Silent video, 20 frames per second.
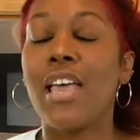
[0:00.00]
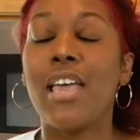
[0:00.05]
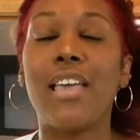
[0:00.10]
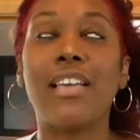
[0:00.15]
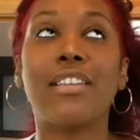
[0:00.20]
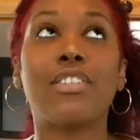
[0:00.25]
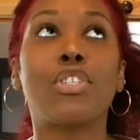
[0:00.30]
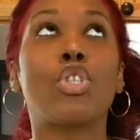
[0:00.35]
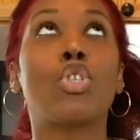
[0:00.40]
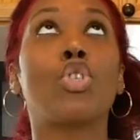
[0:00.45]

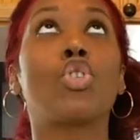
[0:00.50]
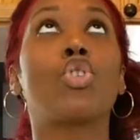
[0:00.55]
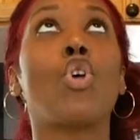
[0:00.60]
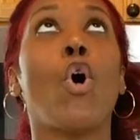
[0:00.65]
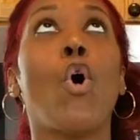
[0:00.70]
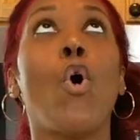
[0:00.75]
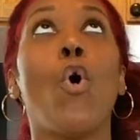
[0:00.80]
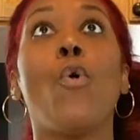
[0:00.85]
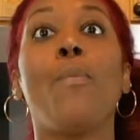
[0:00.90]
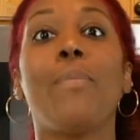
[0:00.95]
It's
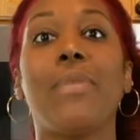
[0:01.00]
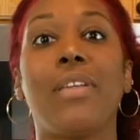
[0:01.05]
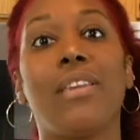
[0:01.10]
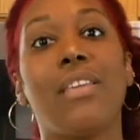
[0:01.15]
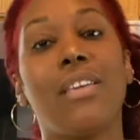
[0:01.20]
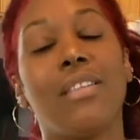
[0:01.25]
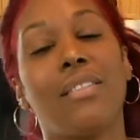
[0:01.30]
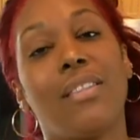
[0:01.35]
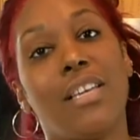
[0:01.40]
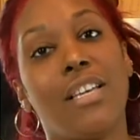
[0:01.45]
so
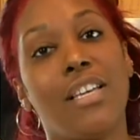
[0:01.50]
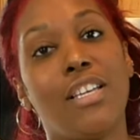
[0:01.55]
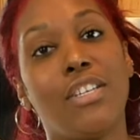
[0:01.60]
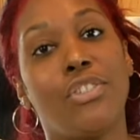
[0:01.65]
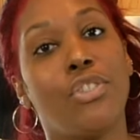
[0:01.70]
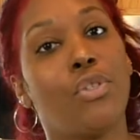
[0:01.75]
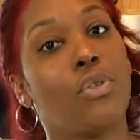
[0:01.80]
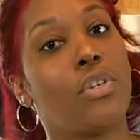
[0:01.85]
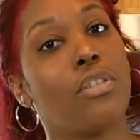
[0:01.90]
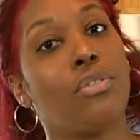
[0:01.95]
many
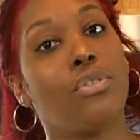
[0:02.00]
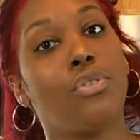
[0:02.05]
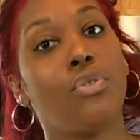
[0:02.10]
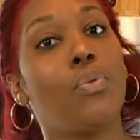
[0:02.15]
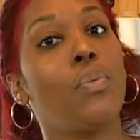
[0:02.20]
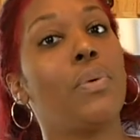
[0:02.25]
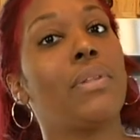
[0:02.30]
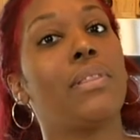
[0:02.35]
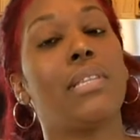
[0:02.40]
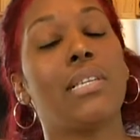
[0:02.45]
things you can do
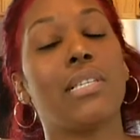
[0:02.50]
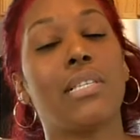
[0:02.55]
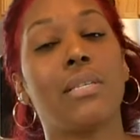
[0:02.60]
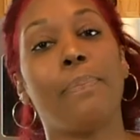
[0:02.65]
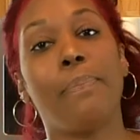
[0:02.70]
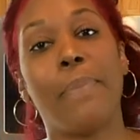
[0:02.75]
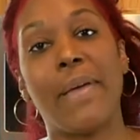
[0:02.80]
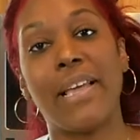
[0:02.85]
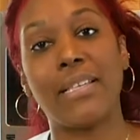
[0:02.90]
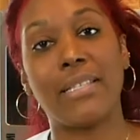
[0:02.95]
with this
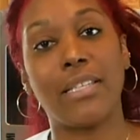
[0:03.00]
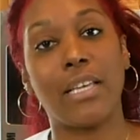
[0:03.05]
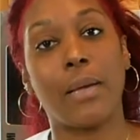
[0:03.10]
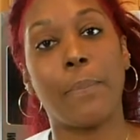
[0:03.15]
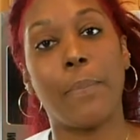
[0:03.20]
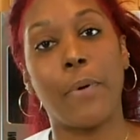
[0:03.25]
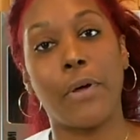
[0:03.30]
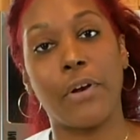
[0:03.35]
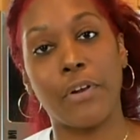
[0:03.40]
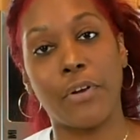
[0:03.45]

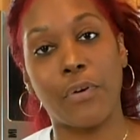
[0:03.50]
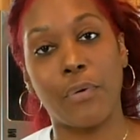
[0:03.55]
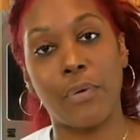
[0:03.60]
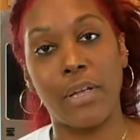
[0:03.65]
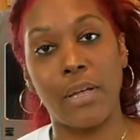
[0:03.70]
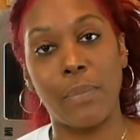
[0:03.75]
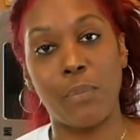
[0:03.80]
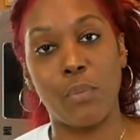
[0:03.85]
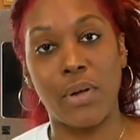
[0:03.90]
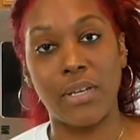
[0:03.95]
basic
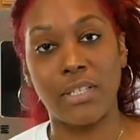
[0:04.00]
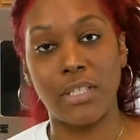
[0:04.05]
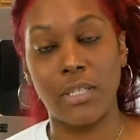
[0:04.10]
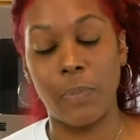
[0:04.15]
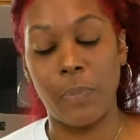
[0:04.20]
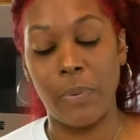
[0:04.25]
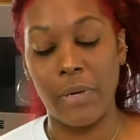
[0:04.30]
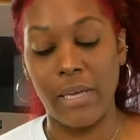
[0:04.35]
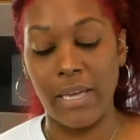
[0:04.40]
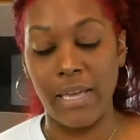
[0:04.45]
buttercream
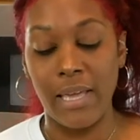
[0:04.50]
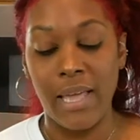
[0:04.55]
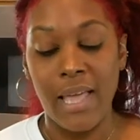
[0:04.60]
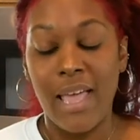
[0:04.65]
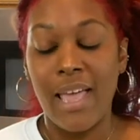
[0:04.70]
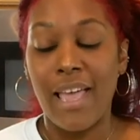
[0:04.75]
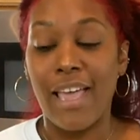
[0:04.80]
recipe.